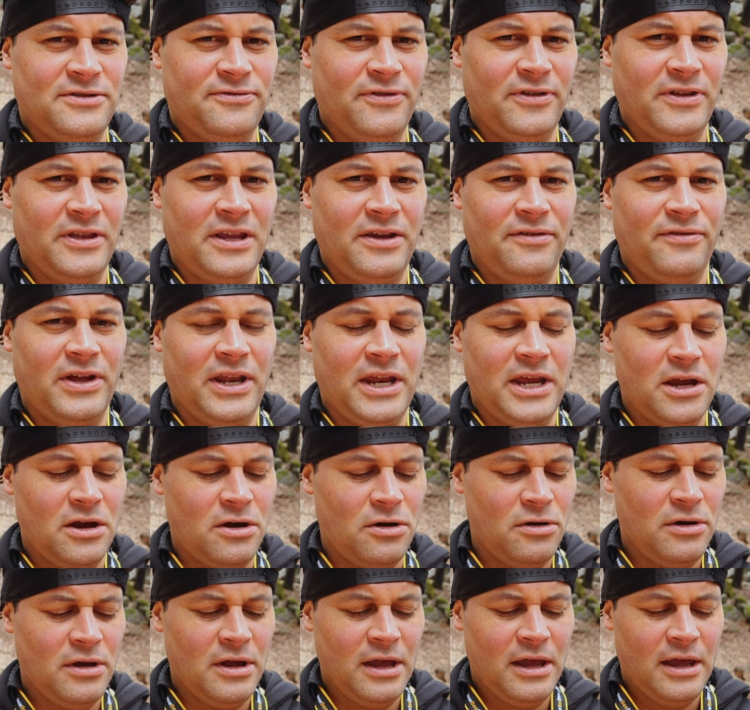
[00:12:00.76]
HV the
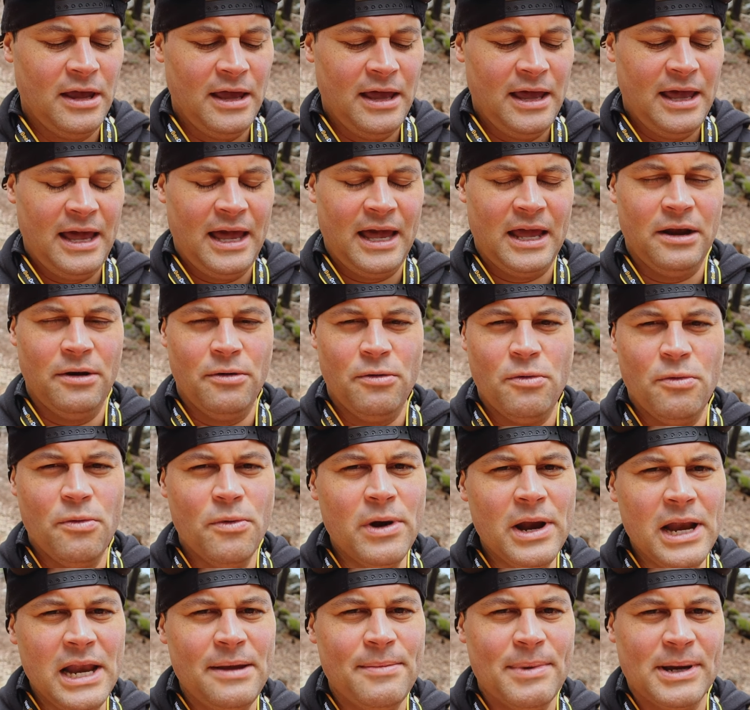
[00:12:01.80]
video, and it
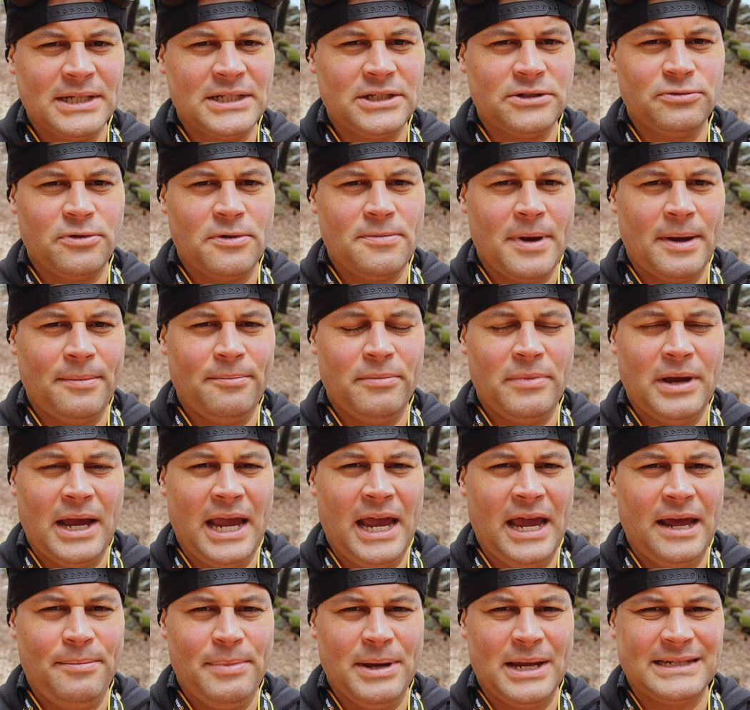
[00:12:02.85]
really messes with my, my
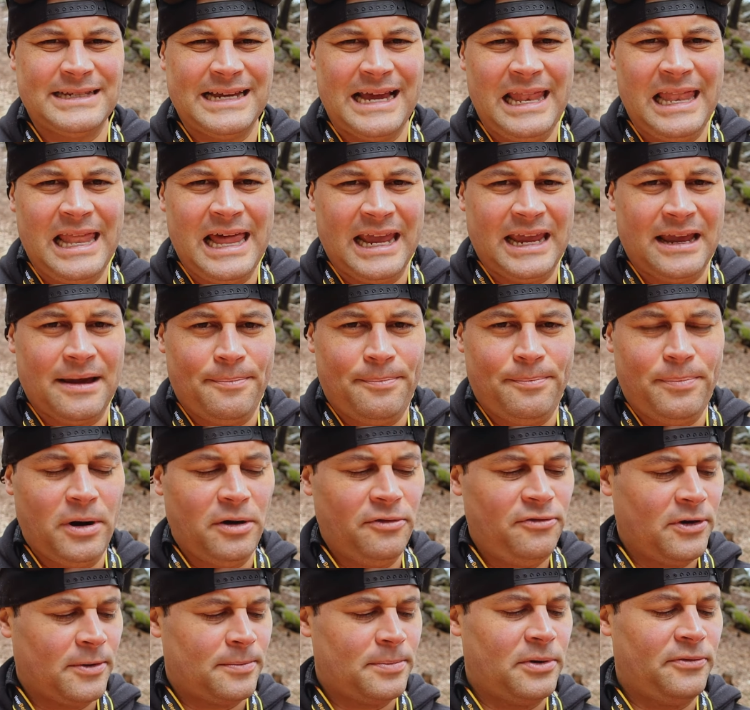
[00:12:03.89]
head because I like a
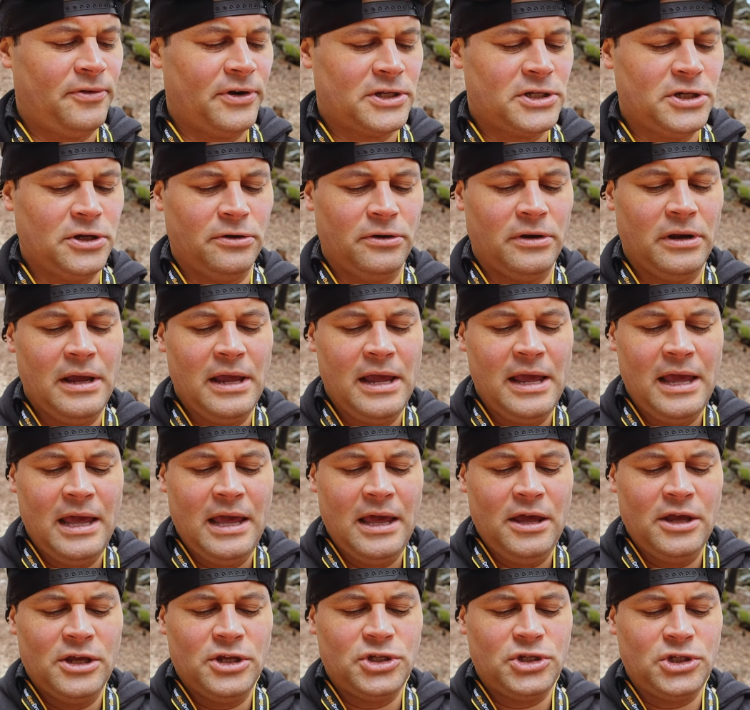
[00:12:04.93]
perfect, perfect tune.
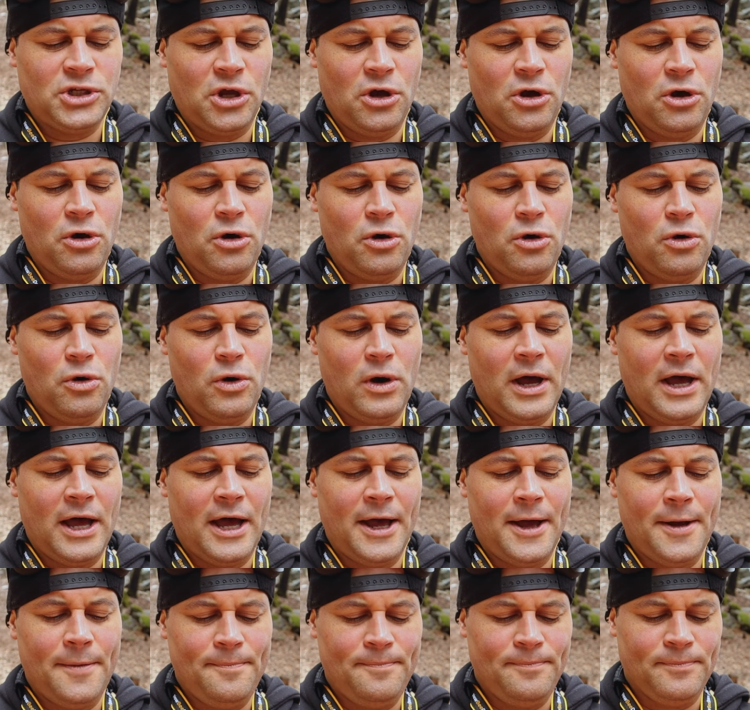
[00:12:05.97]
So
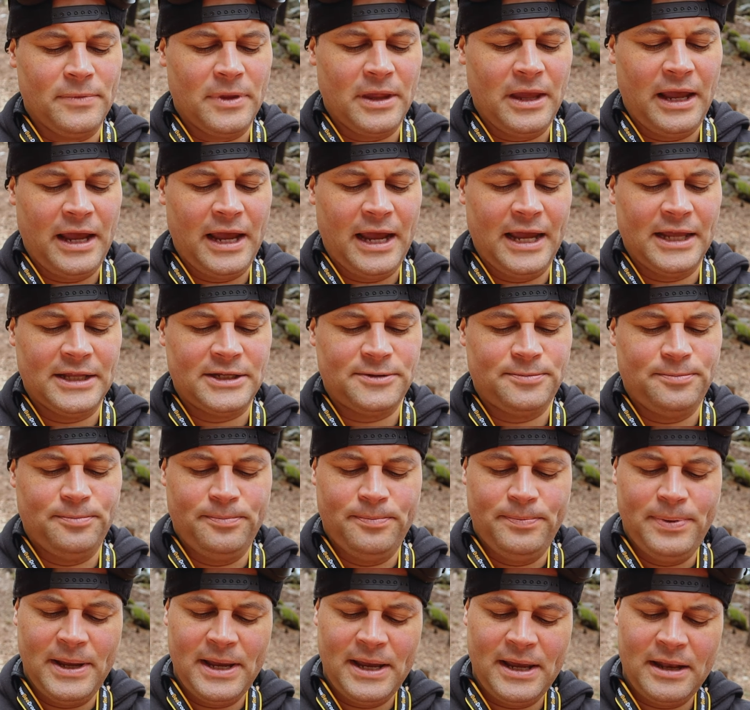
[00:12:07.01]
um, it's
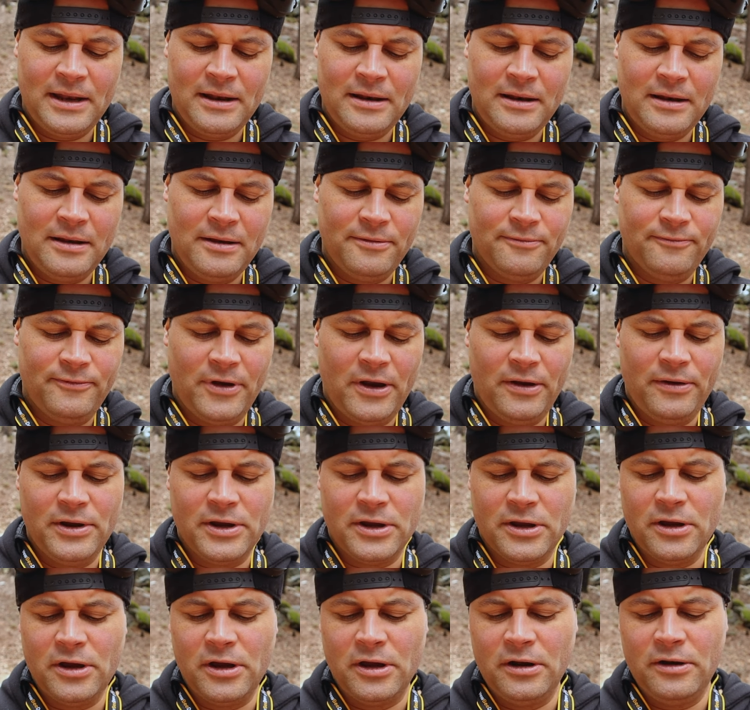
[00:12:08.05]
been very
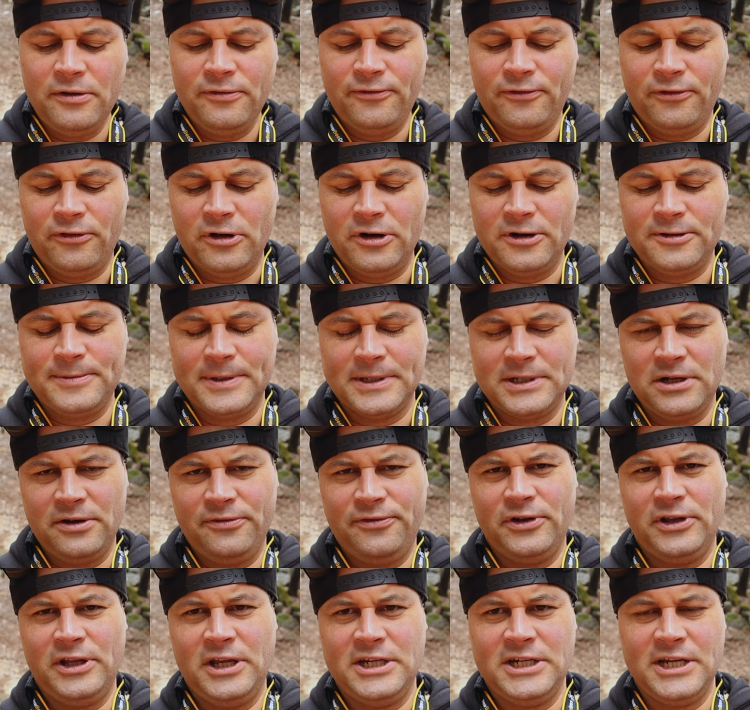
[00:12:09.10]
good for, especially
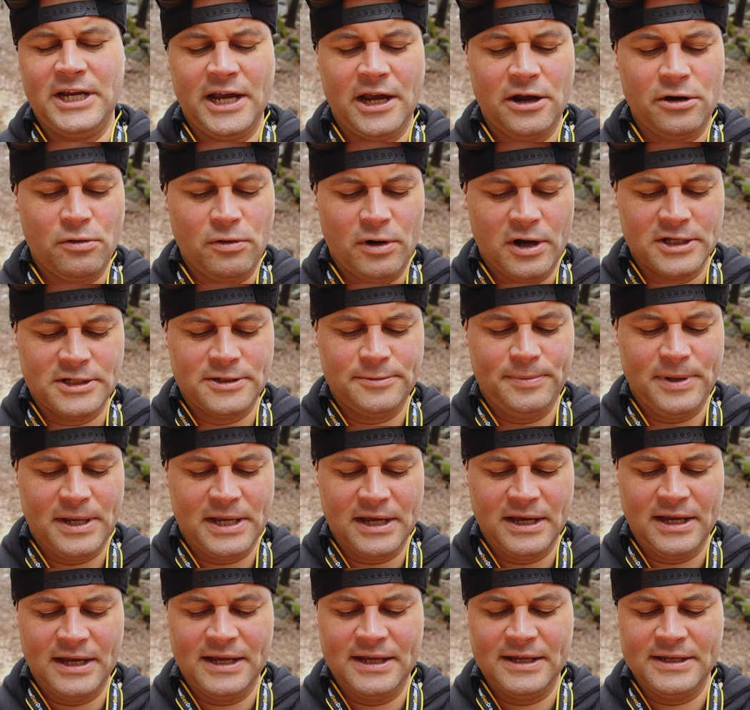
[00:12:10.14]
for DJI quads,
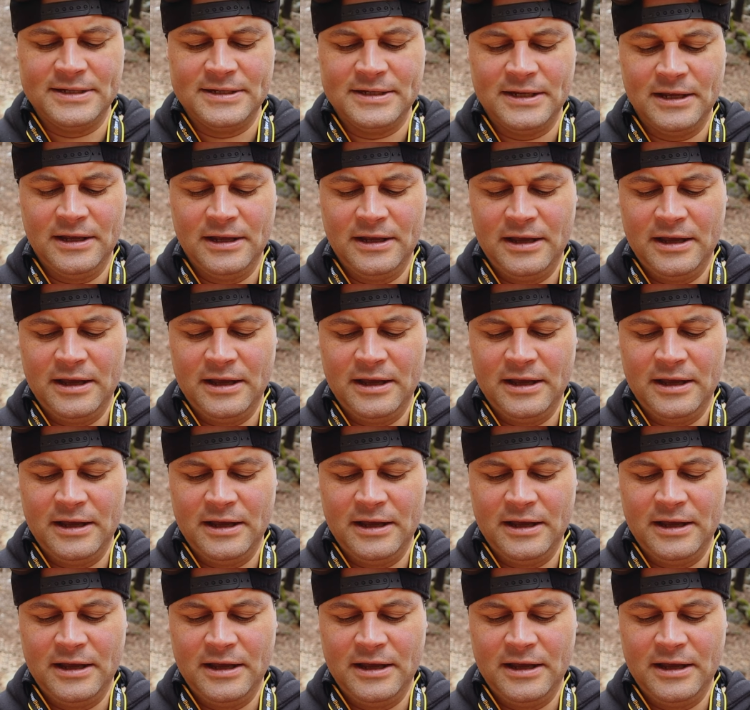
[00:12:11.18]
because